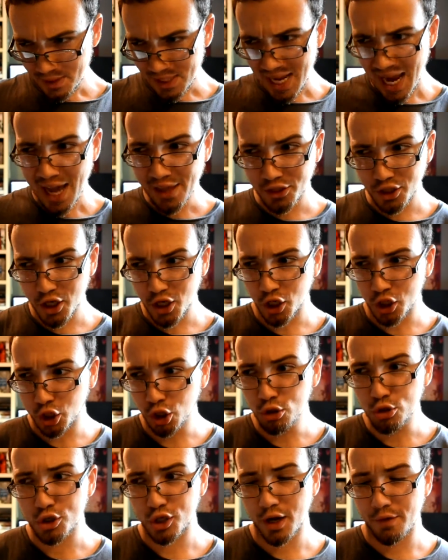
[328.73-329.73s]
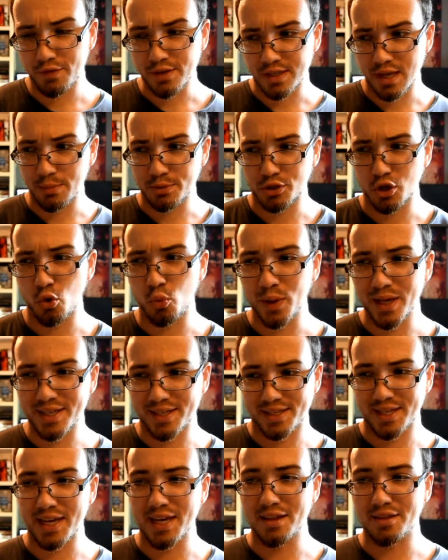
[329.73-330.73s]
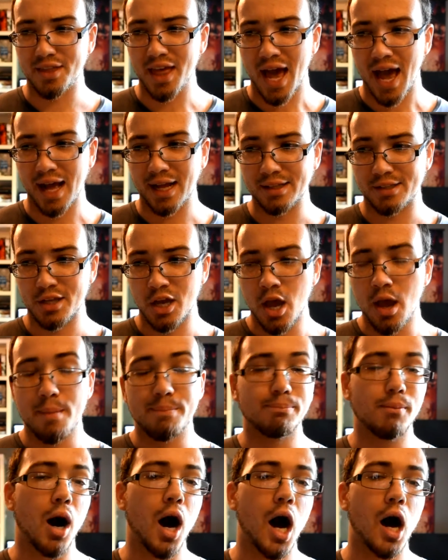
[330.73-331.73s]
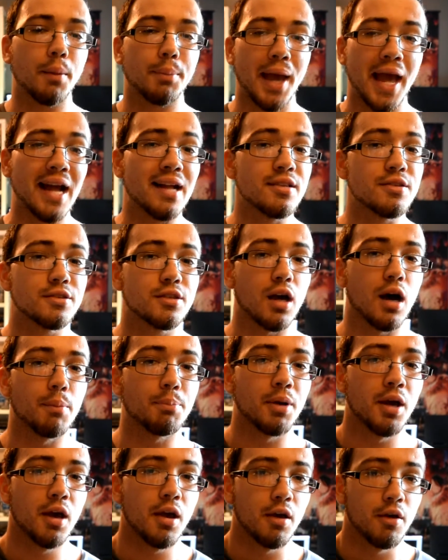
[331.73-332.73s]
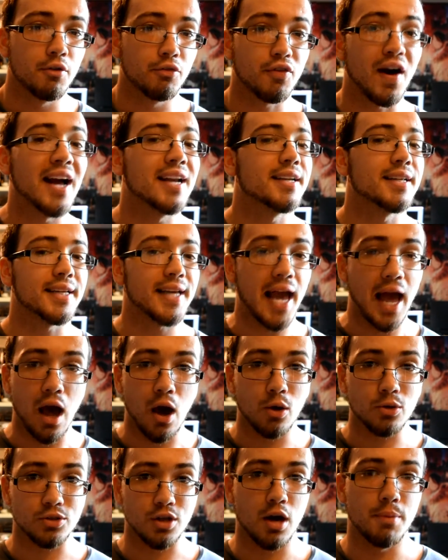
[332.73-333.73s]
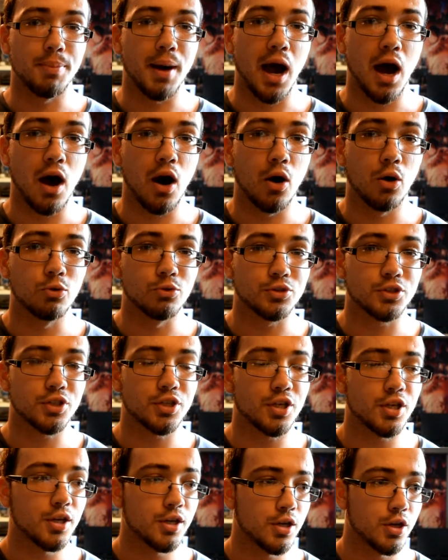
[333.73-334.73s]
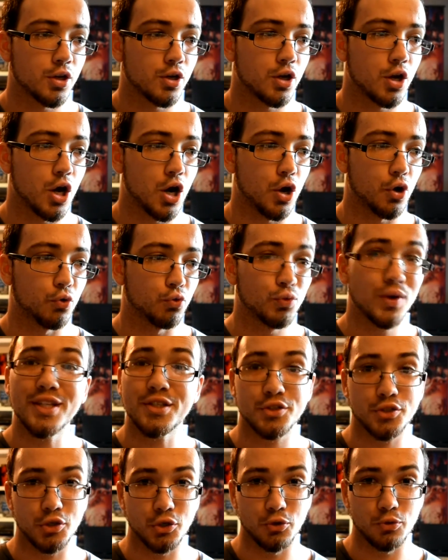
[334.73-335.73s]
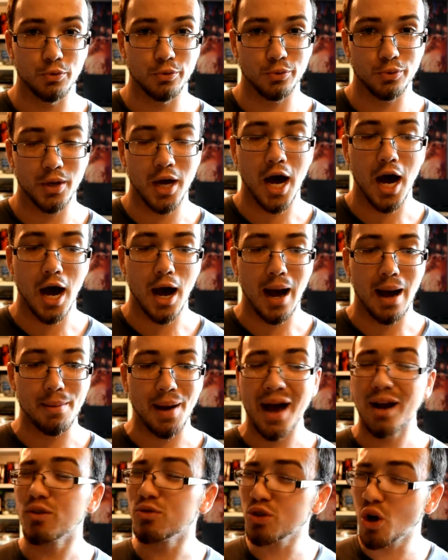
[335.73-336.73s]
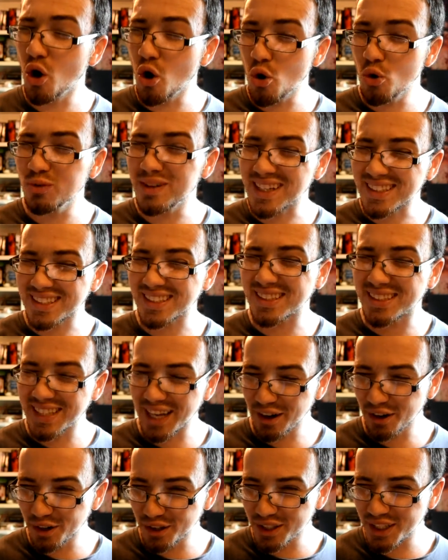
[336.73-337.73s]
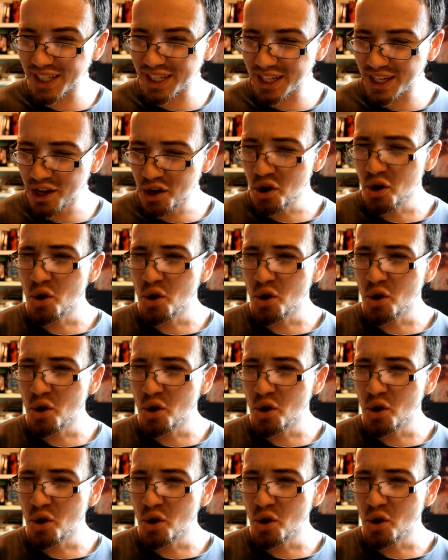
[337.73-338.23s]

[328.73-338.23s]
At the conclusion of this episode, we see that Mob ends up finding out about Ritsu. I don't know necessarily